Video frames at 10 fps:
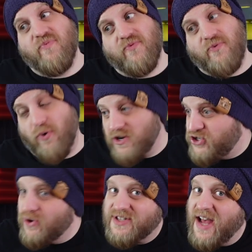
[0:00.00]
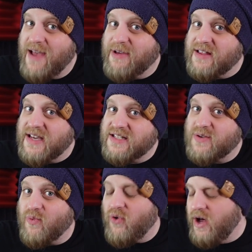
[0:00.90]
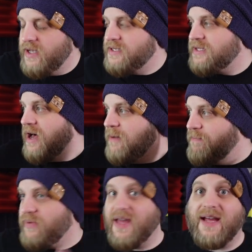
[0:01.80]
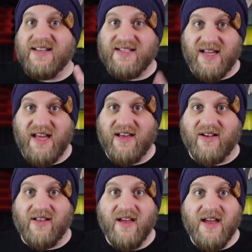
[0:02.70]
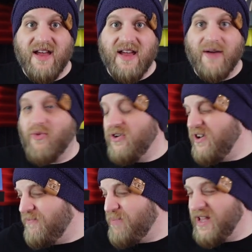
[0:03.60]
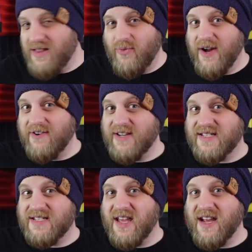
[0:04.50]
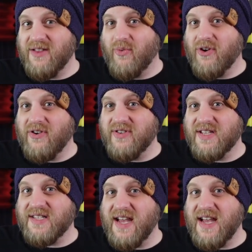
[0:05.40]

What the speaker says: for a short time at least, was a big deal. It wouldn't have been the weirdest thing in the world to say